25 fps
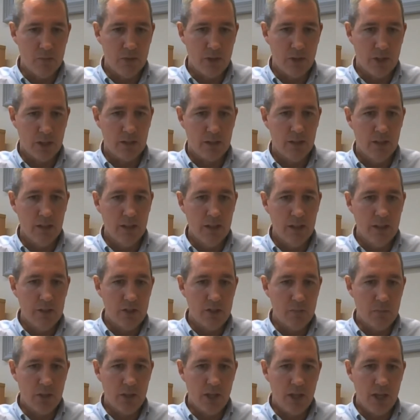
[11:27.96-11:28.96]
hospitals
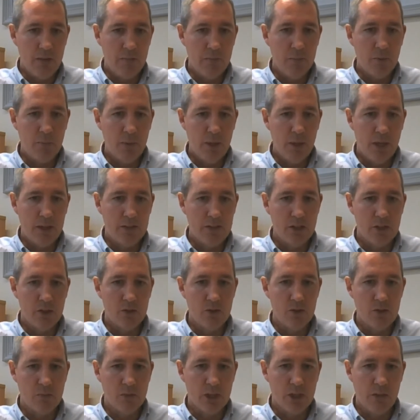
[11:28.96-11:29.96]
usually wait until they're
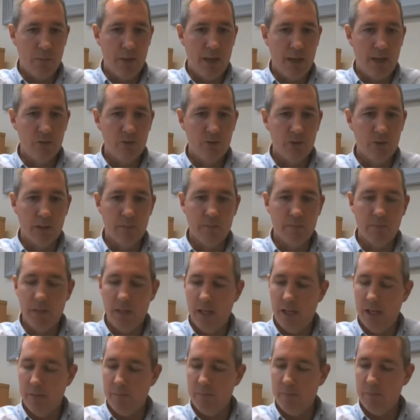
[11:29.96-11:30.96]
hit by something
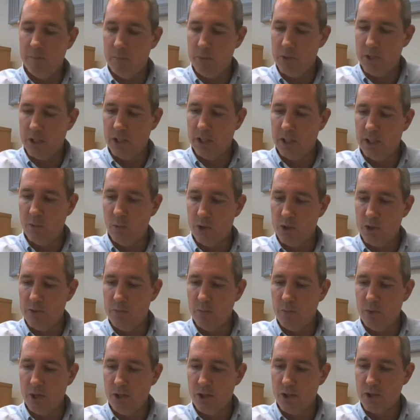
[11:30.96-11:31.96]
to be then
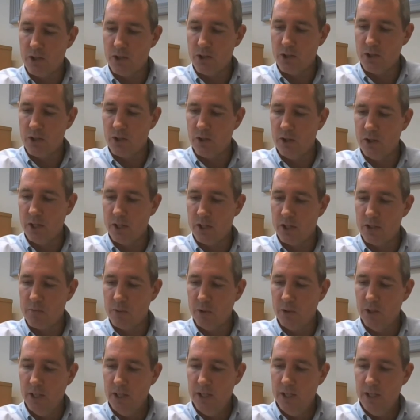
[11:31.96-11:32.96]
prepared to do something about
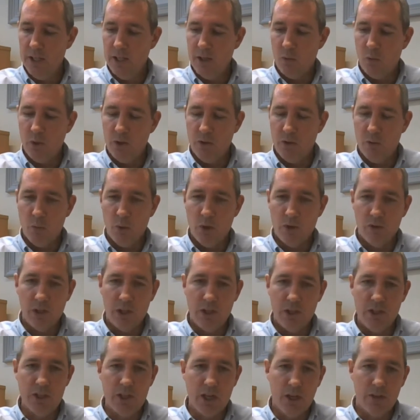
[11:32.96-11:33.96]
it,
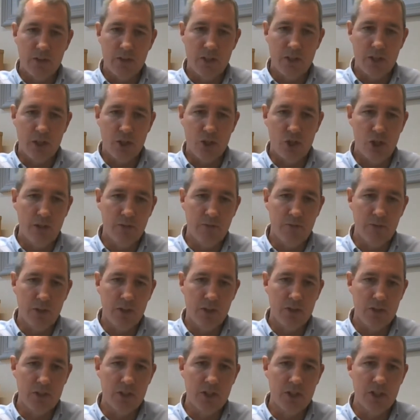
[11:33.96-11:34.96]
particularly winter pressures and
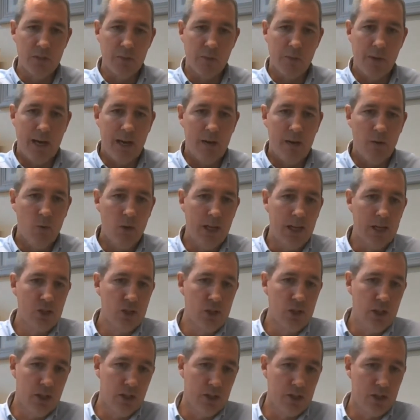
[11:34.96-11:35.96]
other things. But
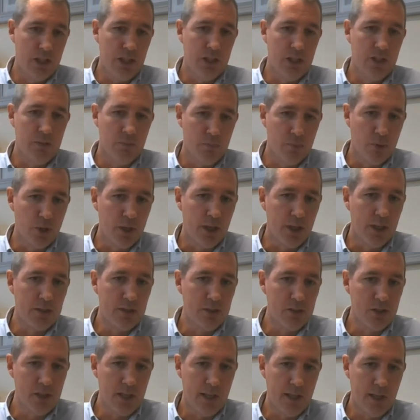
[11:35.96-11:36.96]
we're really starting to
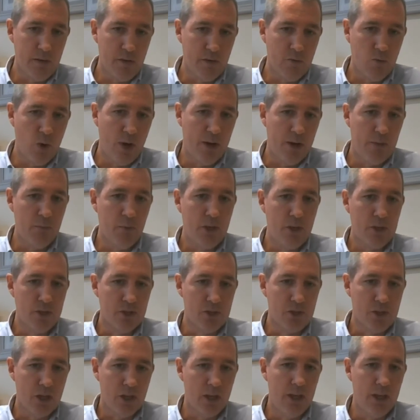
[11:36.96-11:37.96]
see a shift in the system
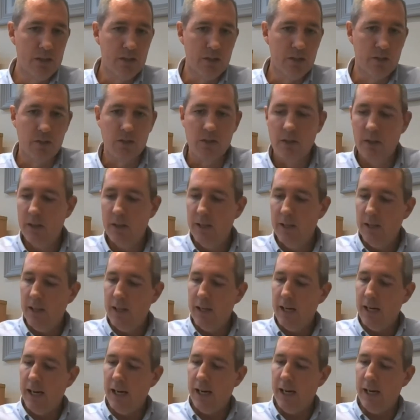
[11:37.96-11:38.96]
about, well, actually, there's
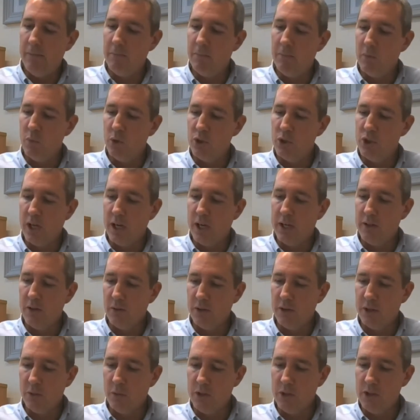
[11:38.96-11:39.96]
decent predictors here
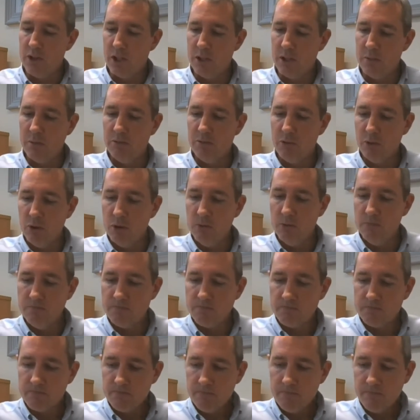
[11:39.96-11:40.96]
of when pressure is going to
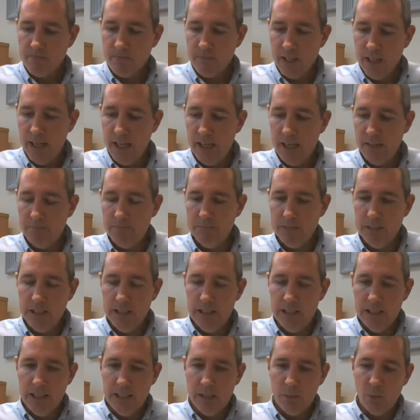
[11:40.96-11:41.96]
hit us,
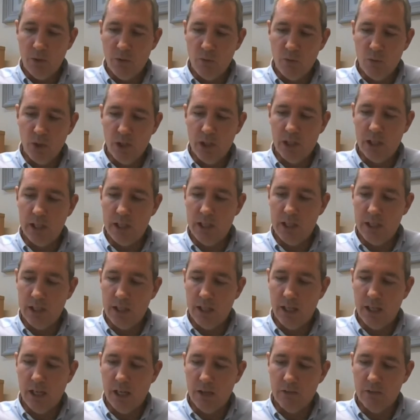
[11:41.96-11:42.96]
which I don't think we'd
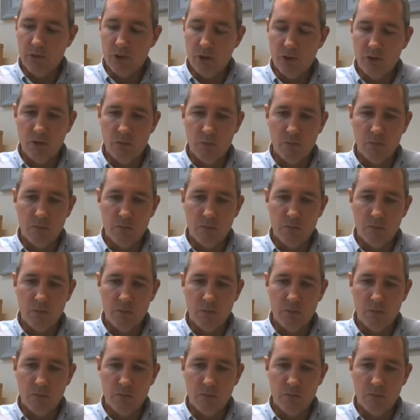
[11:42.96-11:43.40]
seen before.